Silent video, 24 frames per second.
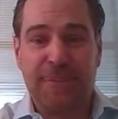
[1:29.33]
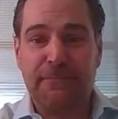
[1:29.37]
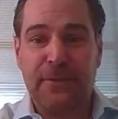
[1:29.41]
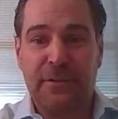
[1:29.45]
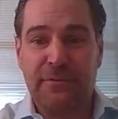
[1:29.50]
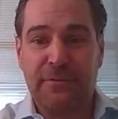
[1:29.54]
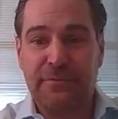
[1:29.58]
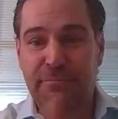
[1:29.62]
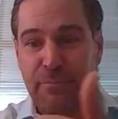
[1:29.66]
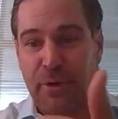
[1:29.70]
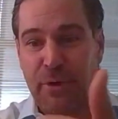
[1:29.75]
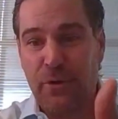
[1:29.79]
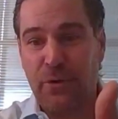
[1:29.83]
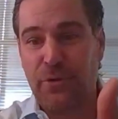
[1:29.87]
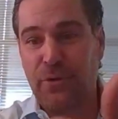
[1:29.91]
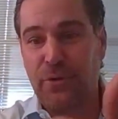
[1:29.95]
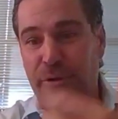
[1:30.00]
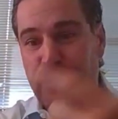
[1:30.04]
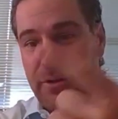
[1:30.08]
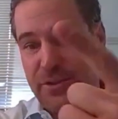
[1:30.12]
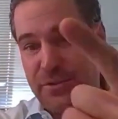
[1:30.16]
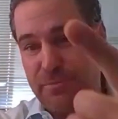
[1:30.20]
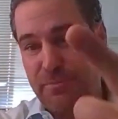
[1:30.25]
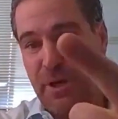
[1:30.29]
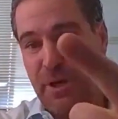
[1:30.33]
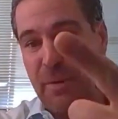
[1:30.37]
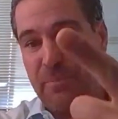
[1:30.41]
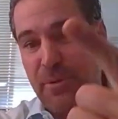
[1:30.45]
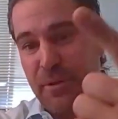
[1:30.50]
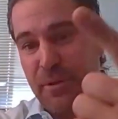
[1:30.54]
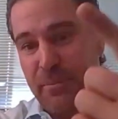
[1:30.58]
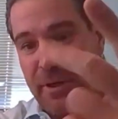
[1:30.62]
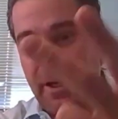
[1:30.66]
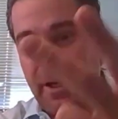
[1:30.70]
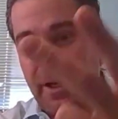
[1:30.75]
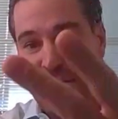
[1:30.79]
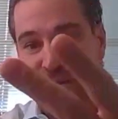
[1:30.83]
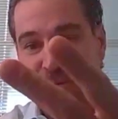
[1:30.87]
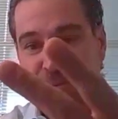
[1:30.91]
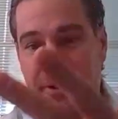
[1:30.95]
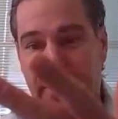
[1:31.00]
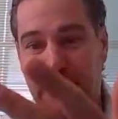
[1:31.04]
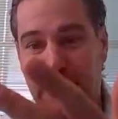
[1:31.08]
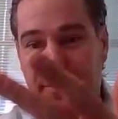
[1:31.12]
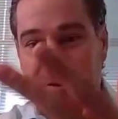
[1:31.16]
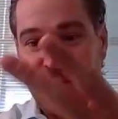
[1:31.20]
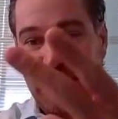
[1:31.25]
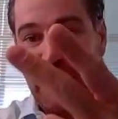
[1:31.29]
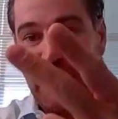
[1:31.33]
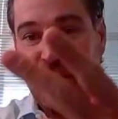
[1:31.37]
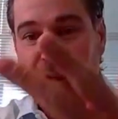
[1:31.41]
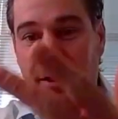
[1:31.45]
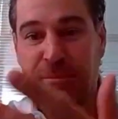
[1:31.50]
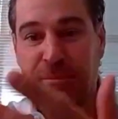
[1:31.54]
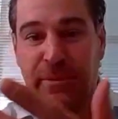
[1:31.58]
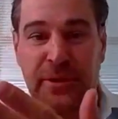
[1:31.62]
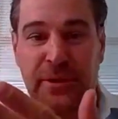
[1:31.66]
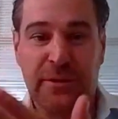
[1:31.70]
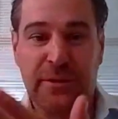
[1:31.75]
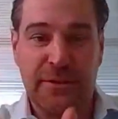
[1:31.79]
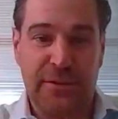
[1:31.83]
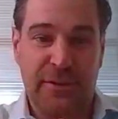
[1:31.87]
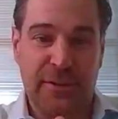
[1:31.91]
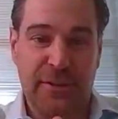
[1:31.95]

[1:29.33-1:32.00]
We have brokerage, property management, development,